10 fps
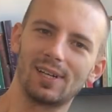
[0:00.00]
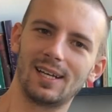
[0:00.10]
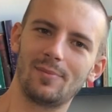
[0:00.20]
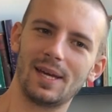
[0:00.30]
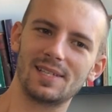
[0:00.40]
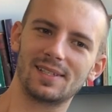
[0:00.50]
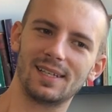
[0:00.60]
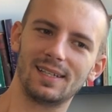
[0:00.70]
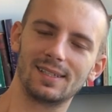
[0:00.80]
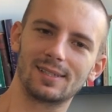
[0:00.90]
really
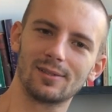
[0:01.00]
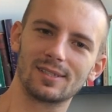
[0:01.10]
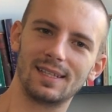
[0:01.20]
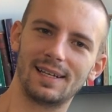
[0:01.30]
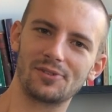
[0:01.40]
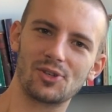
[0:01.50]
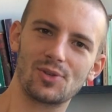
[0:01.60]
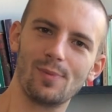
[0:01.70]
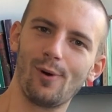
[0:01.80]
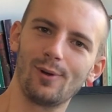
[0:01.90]
amazing, and it looks like a
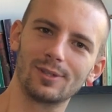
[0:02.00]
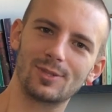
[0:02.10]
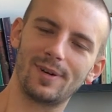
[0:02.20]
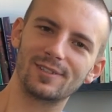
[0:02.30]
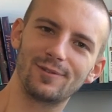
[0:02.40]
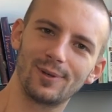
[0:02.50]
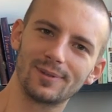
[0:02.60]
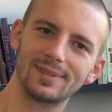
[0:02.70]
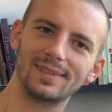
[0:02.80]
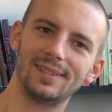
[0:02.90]
small
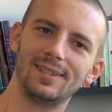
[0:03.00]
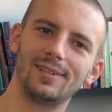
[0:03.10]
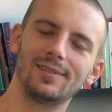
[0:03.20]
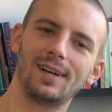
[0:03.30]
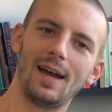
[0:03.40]
smartphone, you know?